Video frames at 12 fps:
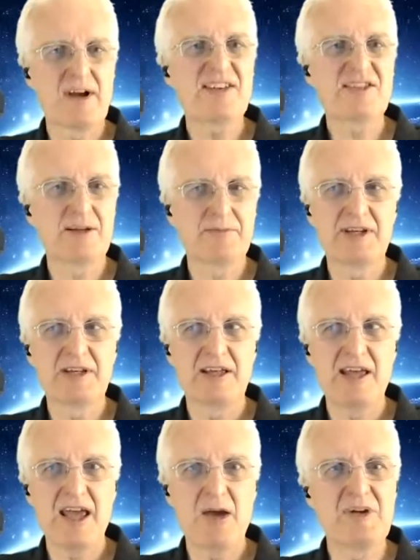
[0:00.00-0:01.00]
something
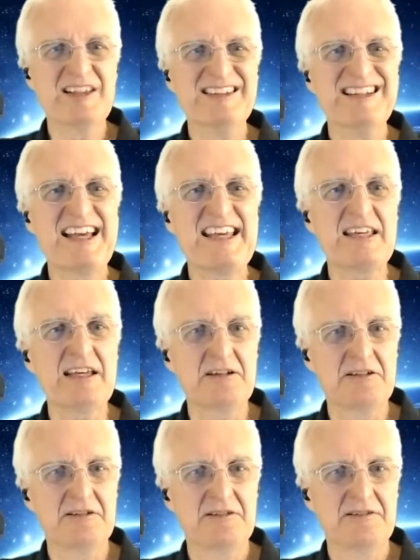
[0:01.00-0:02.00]
and we like it.